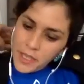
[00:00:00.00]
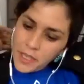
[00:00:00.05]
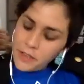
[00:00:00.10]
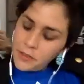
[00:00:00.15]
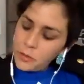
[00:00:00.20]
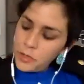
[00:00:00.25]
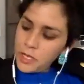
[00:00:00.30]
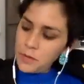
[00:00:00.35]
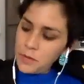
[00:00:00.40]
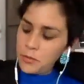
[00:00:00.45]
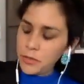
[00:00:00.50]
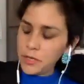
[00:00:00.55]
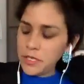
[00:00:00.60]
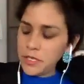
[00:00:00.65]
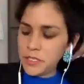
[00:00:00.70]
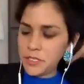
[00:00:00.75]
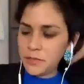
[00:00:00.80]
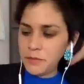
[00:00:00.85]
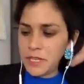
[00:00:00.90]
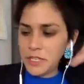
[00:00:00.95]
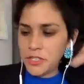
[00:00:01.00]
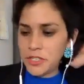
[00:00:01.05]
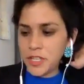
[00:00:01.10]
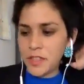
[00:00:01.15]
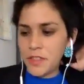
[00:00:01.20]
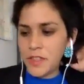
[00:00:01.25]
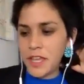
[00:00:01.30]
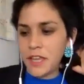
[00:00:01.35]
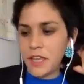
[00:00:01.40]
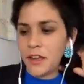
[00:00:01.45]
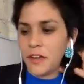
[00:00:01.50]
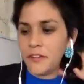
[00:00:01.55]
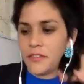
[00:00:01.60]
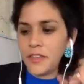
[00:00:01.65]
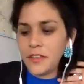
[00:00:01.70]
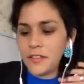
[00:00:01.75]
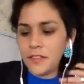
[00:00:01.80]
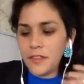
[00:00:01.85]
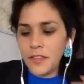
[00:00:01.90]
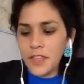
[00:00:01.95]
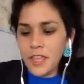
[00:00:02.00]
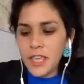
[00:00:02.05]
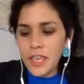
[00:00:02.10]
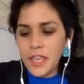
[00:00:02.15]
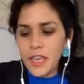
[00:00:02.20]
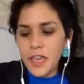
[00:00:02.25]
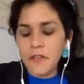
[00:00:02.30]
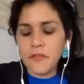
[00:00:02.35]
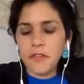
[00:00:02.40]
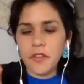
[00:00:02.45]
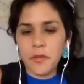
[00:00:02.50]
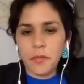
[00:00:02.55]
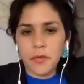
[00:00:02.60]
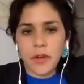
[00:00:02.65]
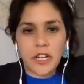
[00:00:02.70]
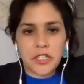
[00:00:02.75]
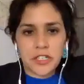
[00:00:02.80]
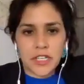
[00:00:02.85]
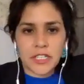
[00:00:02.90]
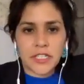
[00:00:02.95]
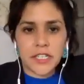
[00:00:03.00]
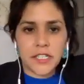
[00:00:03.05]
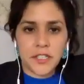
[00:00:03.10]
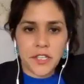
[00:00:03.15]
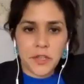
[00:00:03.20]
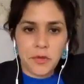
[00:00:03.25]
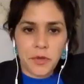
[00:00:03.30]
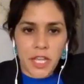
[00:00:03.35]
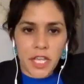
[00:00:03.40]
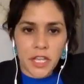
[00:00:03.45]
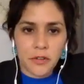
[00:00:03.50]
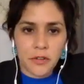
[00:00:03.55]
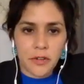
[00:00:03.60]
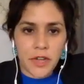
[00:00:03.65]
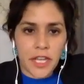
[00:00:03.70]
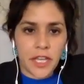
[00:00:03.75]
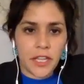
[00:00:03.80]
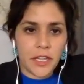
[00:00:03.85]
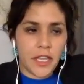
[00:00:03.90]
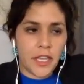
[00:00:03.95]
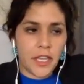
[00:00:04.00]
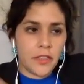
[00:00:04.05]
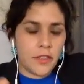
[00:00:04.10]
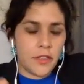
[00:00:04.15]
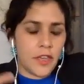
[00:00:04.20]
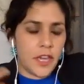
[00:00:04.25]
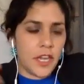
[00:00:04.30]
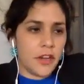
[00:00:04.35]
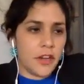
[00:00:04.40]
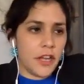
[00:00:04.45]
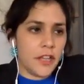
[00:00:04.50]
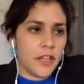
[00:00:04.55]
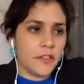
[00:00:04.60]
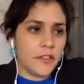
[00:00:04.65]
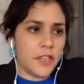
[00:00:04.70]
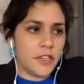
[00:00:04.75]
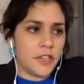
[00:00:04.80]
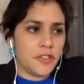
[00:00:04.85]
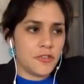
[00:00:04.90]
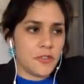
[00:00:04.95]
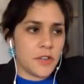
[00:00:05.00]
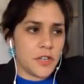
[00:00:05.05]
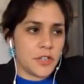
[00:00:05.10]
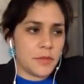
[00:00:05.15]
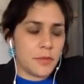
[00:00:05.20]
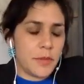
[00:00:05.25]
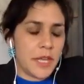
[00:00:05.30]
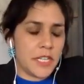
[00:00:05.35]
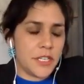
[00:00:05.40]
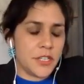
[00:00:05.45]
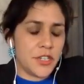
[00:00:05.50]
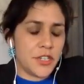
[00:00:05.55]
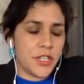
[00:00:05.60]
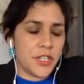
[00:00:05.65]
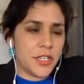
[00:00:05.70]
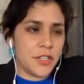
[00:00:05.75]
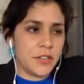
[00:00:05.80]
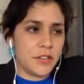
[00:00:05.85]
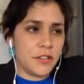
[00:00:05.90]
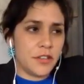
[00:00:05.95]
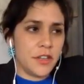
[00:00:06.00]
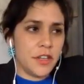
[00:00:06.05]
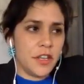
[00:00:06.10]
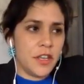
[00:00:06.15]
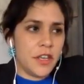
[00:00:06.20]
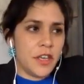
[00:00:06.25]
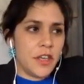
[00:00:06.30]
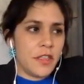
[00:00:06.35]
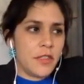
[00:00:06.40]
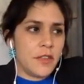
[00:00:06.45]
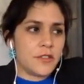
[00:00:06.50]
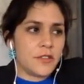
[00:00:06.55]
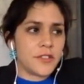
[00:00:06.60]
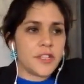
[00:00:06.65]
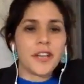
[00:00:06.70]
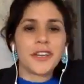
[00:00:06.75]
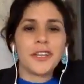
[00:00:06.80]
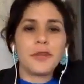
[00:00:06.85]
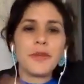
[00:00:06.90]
it's really important to mention that obviously every project is unique, right? Like the areas that George mentioned, there's not going to